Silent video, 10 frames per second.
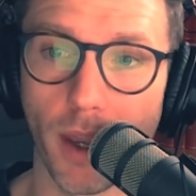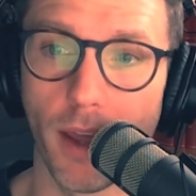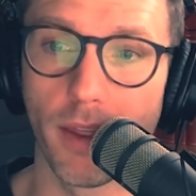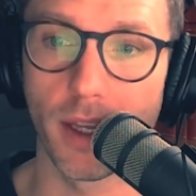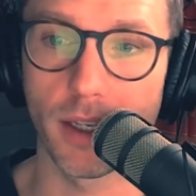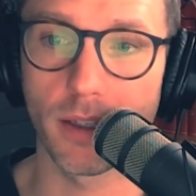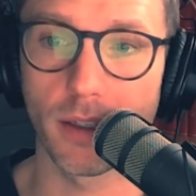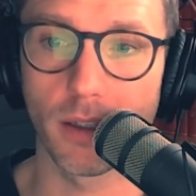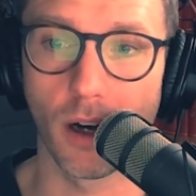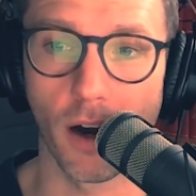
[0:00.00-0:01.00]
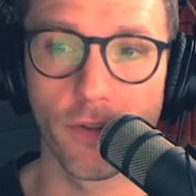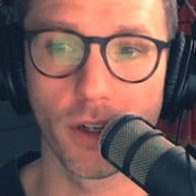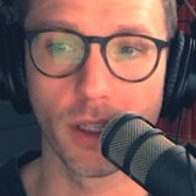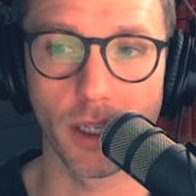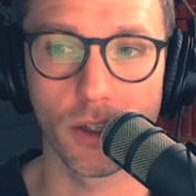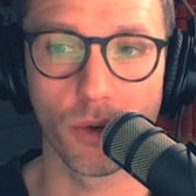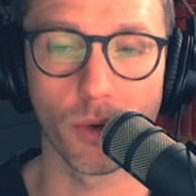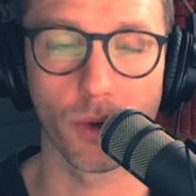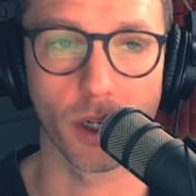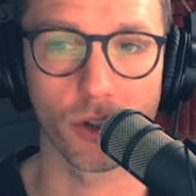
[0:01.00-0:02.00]
And this often leads to a
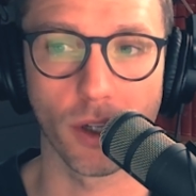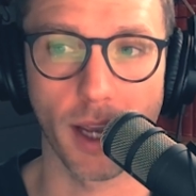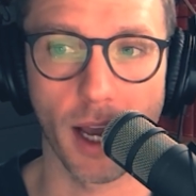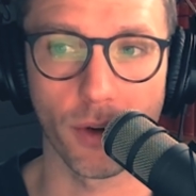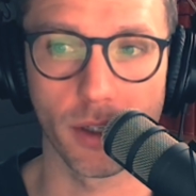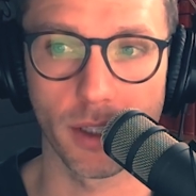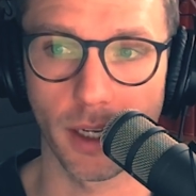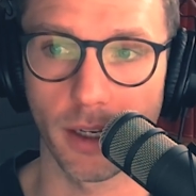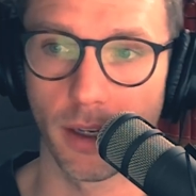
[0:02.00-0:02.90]
reduction in calorie intake.